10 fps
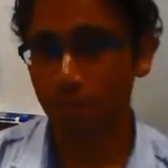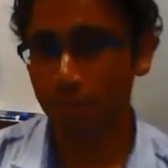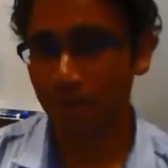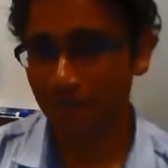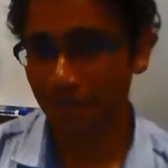
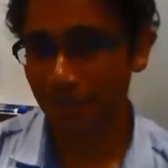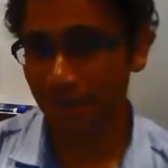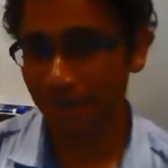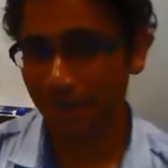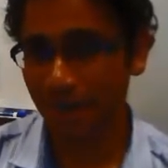to better
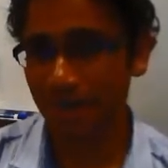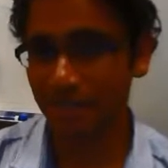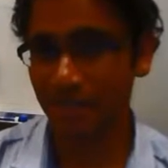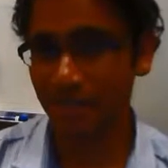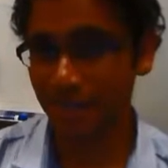
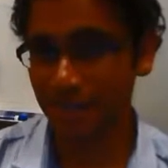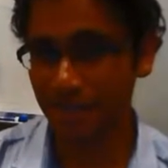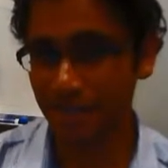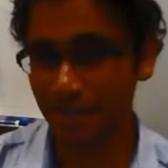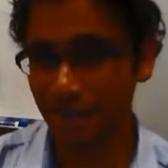understand their
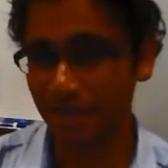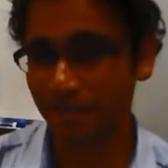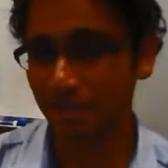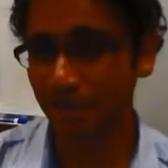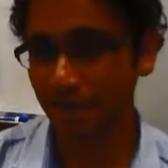needs
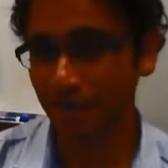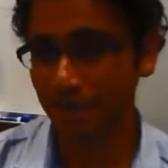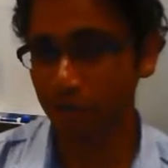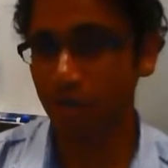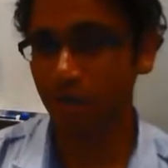as
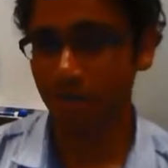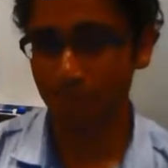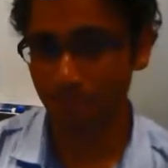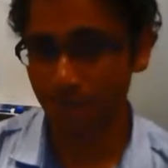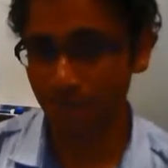compared to our
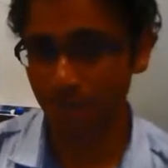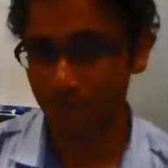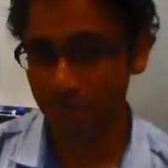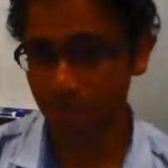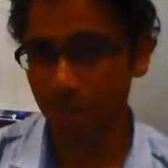
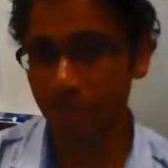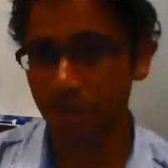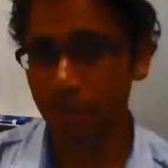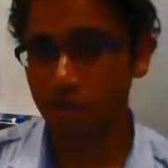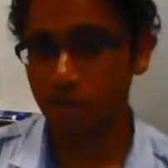competitors
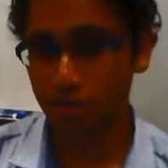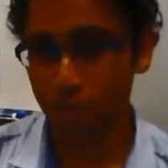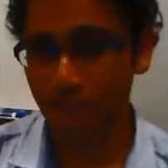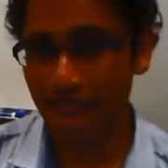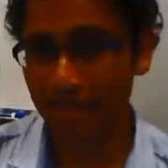
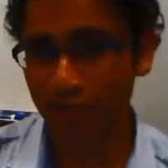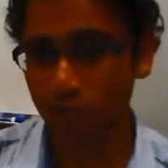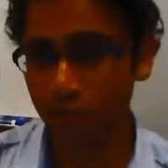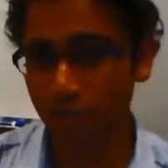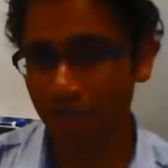so
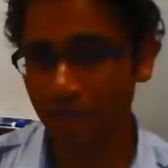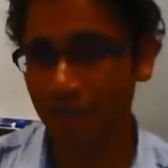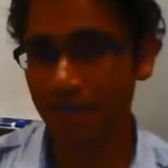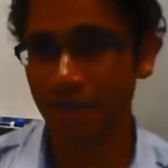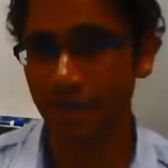as to
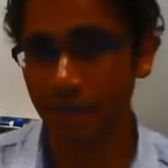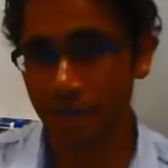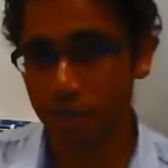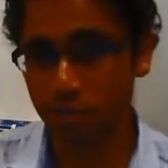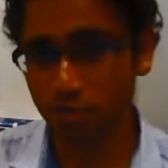create
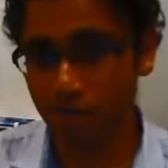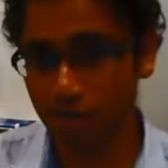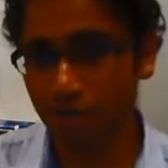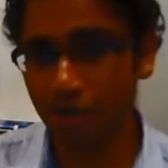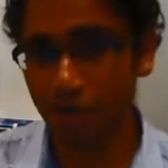a
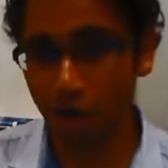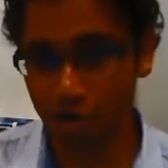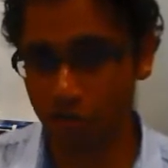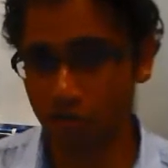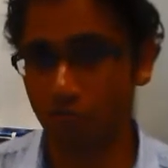switching
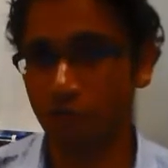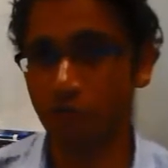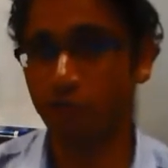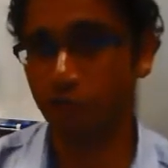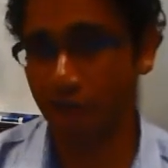cost
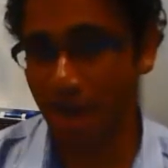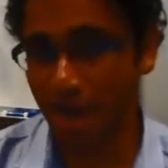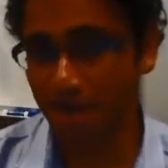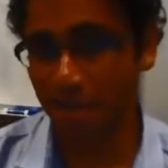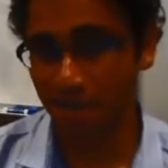for
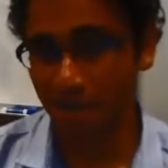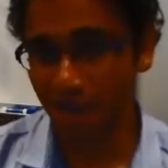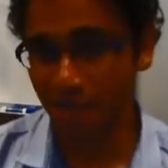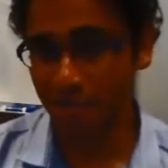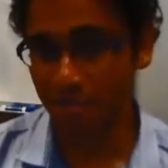our
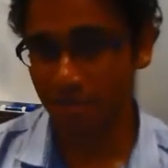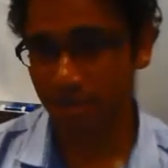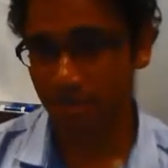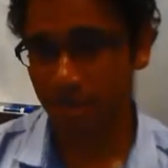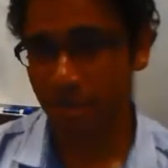
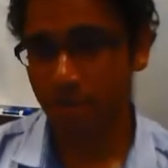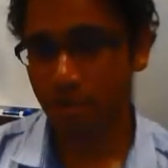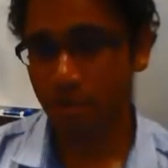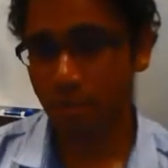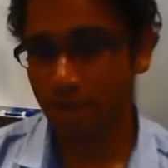clients
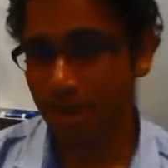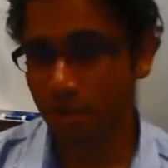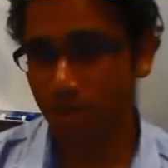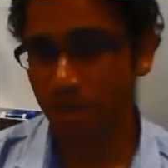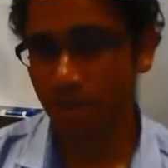
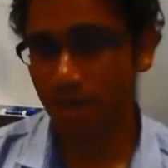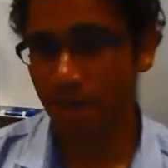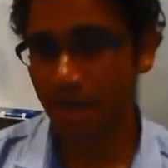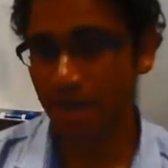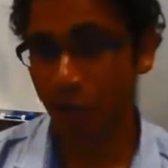whenever
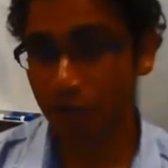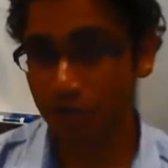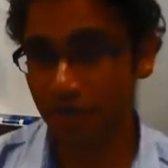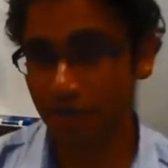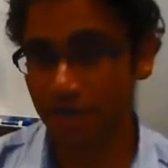an
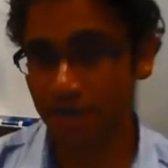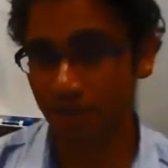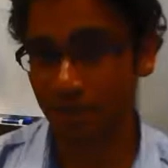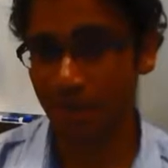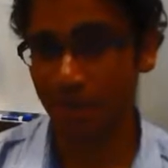alternate
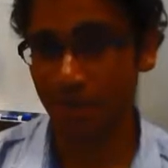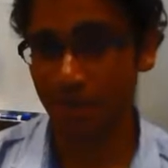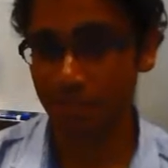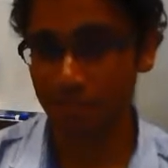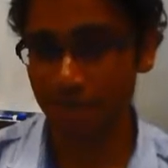supplier
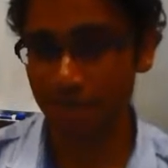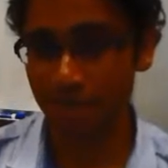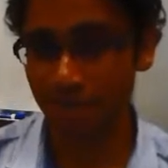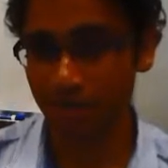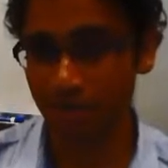comes
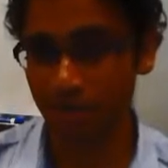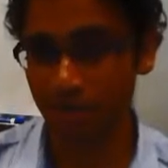in